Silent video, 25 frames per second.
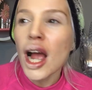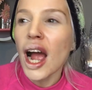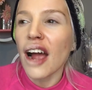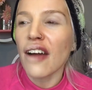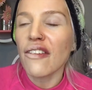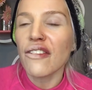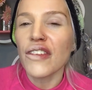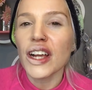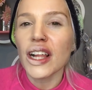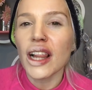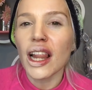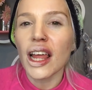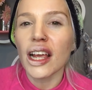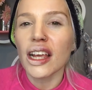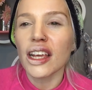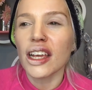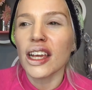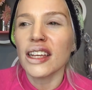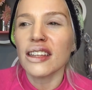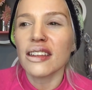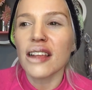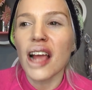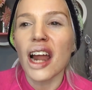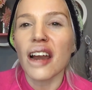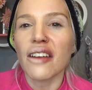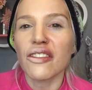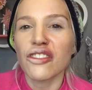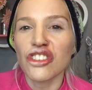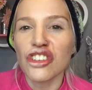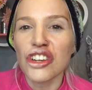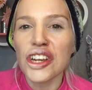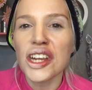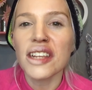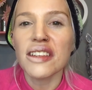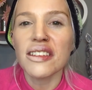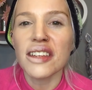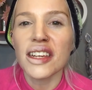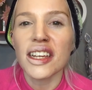I feel like it's kind of
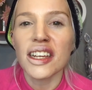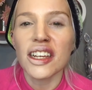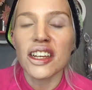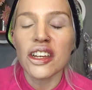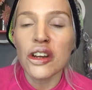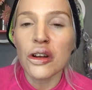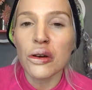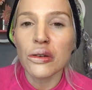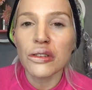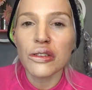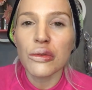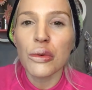cheating, you know,